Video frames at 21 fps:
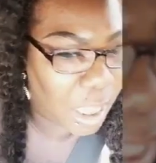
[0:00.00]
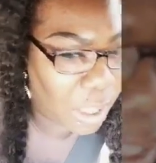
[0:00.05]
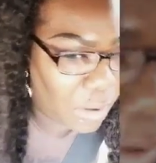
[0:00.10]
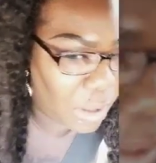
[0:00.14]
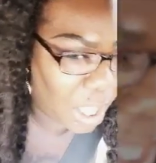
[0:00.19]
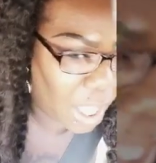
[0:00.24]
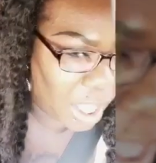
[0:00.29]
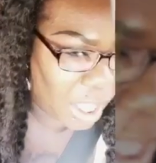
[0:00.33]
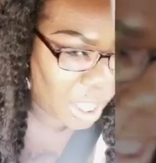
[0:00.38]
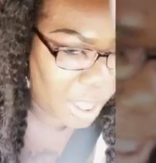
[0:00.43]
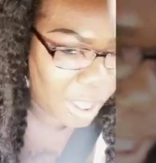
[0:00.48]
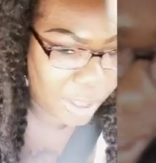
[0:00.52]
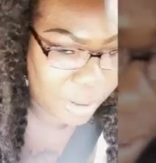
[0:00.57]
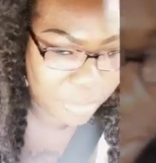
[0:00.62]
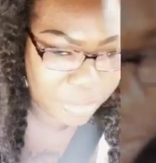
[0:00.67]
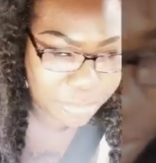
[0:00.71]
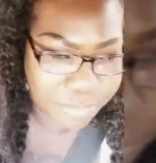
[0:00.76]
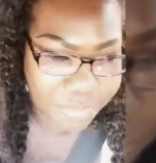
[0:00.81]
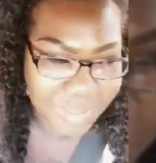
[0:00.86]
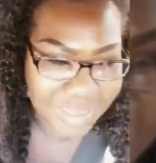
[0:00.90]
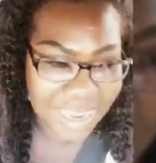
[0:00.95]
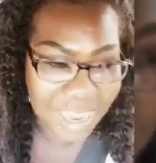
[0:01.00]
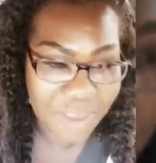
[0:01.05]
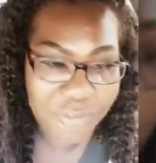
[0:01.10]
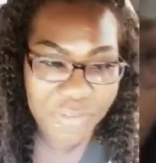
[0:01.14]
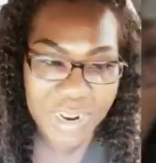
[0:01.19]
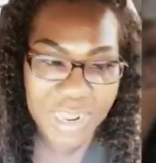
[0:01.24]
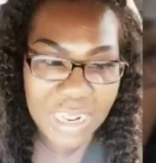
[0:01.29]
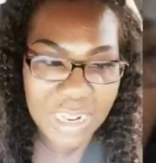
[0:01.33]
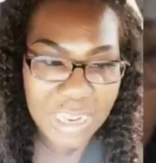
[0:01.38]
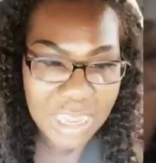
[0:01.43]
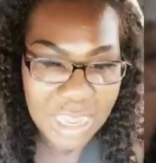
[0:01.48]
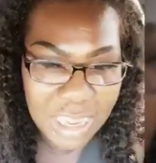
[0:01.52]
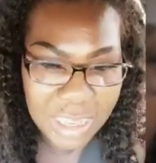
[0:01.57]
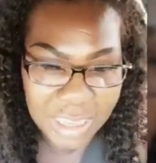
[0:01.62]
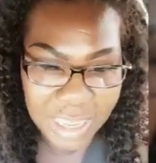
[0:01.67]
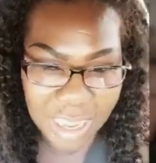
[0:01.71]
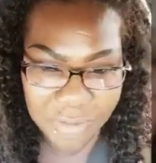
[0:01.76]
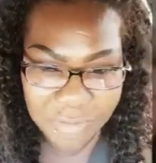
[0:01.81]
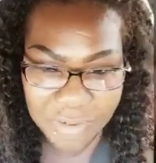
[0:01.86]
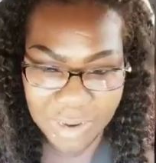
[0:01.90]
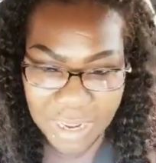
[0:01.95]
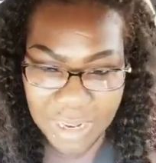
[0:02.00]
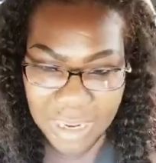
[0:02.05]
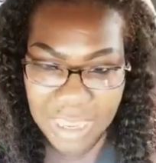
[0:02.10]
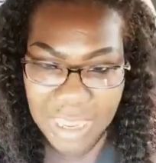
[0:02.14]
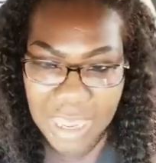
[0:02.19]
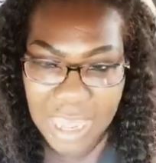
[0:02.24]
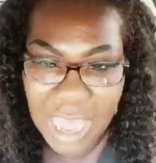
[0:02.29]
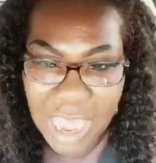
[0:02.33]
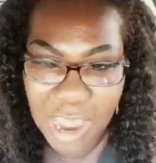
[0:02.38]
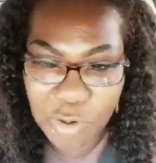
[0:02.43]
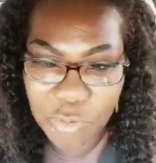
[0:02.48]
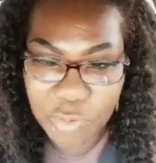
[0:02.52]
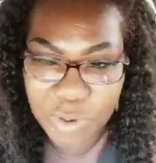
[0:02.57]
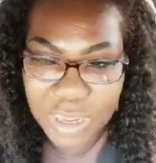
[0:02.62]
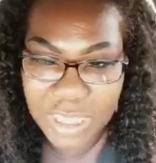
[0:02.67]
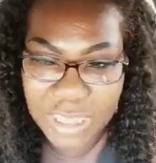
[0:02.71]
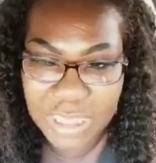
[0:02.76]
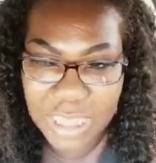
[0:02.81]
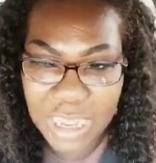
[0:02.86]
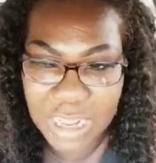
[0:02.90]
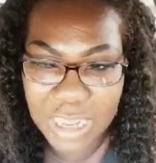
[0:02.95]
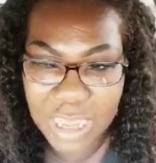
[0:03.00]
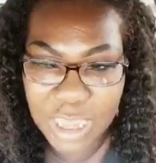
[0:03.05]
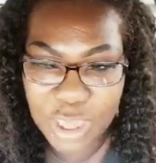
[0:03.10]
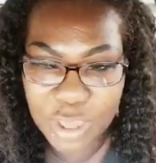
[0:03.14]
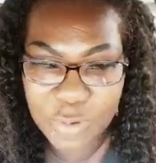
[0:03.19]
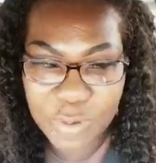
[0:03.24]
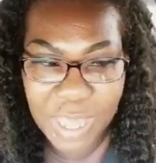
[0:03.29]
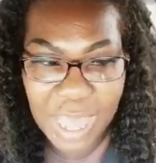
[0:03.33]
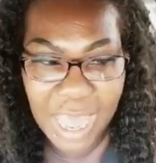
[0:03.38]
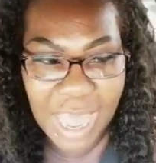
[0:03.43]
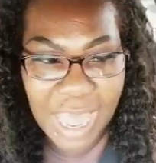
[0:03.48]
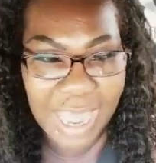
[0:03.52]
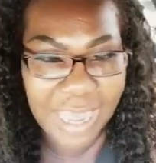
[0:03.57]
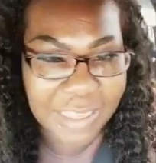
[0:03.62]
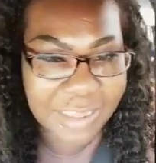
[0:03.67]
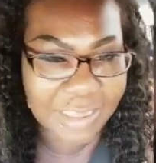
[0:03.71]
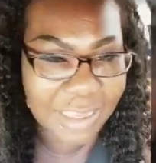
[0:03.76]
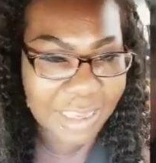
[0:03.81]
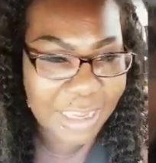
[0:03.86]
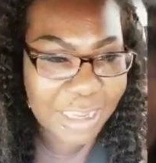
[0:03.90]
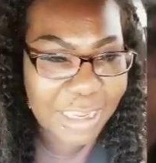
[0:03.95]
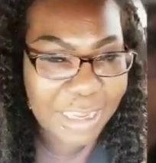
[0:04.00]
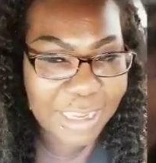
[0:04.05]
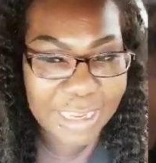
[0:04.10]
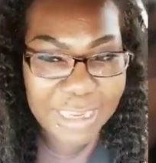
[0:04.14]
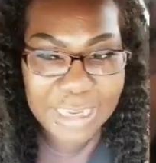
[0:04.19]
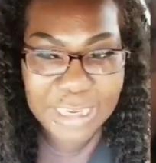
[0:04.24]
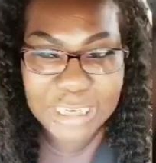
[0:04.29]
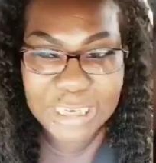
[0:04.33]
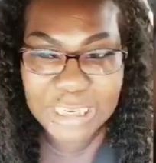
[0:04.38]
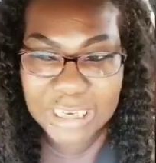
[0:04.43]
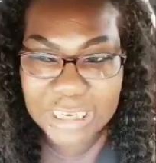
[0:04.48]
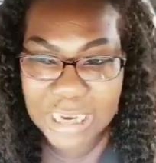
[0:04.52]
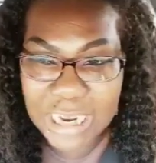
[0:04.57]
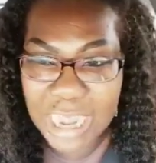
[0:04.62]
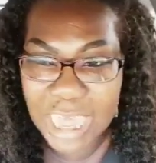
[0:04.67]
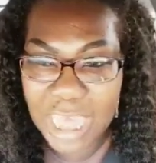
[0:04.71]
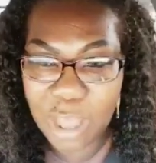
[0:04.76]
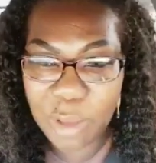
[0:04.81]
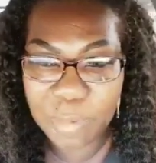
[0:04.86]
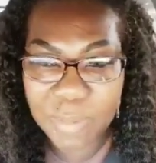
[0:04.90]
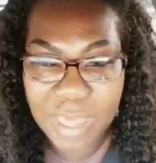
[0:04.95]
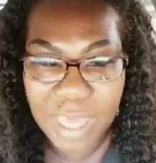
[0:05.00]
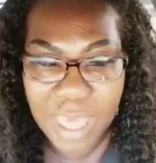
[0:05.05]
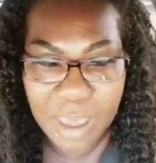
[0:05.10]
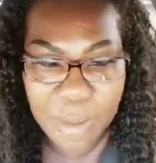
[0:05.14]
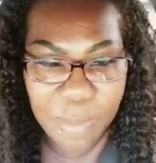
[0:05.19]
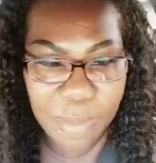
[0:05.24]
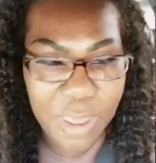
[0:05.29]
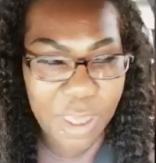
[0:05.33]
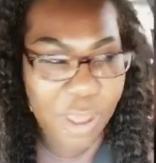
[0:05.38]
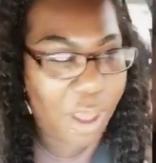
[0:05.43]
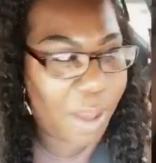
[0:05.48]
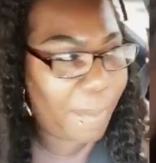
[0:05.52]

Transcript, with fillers: so um definitely definitely i really think that you guys should help keep